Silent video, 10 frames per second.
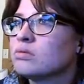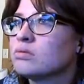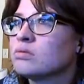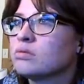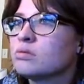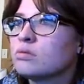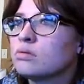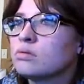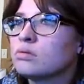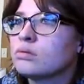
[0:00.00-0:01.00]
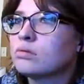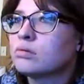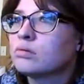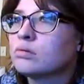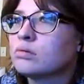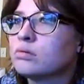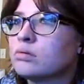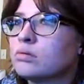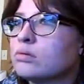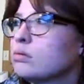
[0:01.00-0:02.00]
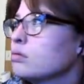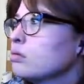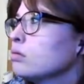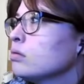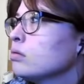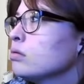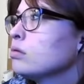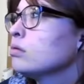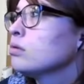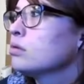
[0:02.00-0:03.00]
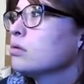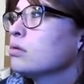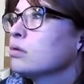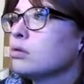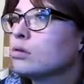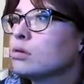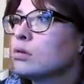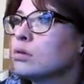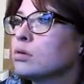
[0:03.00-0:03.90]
(not speaking)